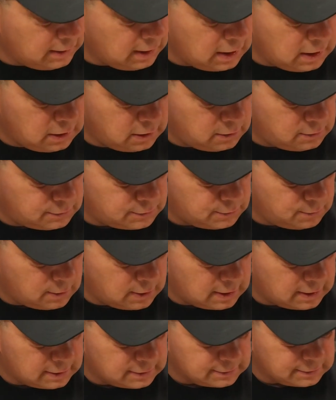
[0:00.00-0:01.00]
thing I used
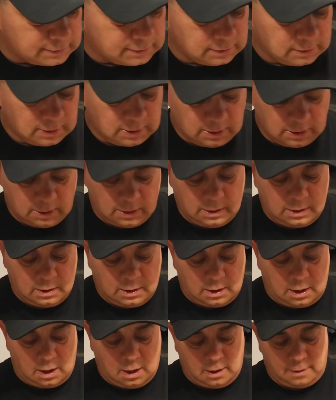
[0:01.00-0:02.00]
was
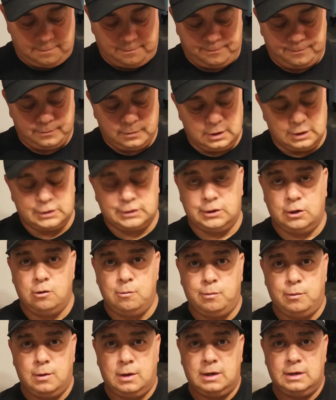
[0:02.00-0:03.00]
the
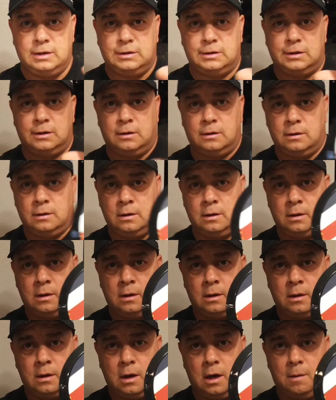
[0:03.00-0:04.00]
soap was
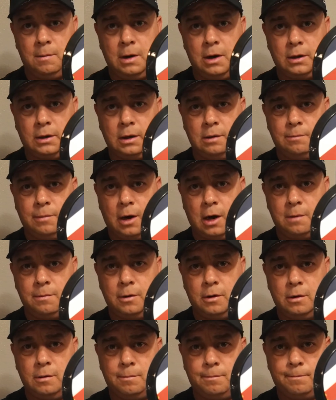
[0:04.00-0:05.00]
American
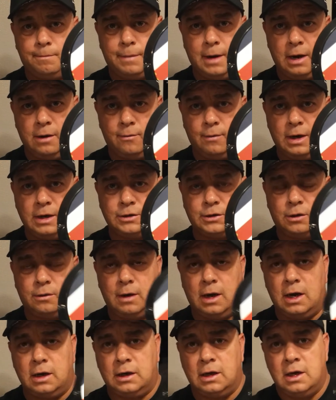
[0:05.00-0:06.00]
Barber by
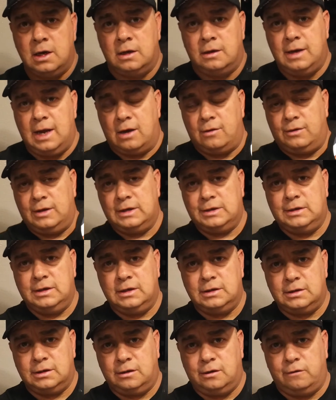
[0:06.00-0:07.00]
Razorock. Now this
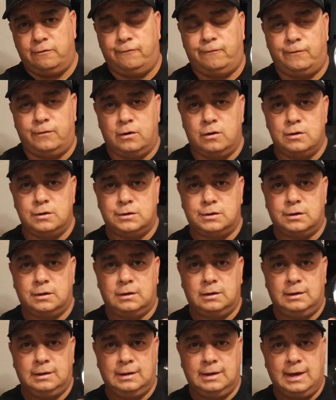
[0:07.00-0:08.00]
is the first
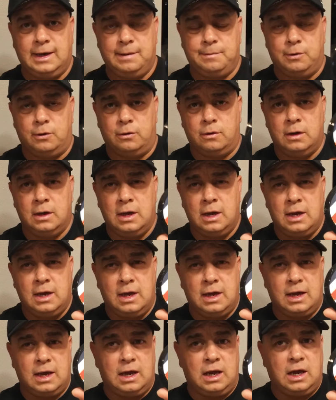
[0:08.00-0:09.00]
label.
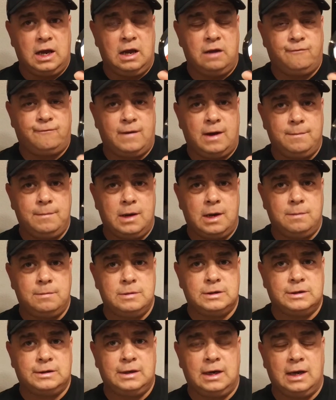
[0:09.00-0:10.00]
If I'm not
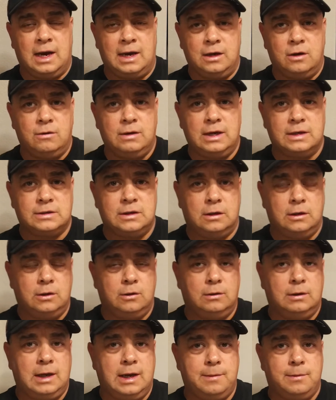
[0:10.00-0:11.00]
mistaken, I know he has a
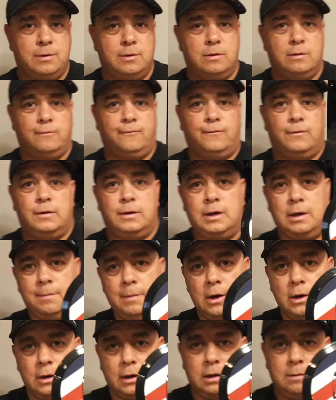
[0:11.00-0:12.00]
new label for the
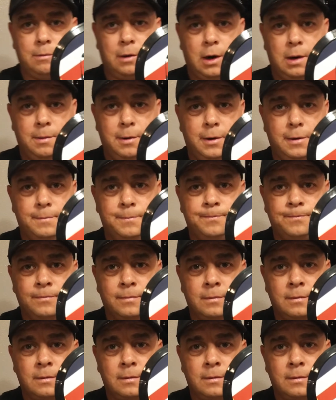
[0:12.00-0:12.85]
American Barber,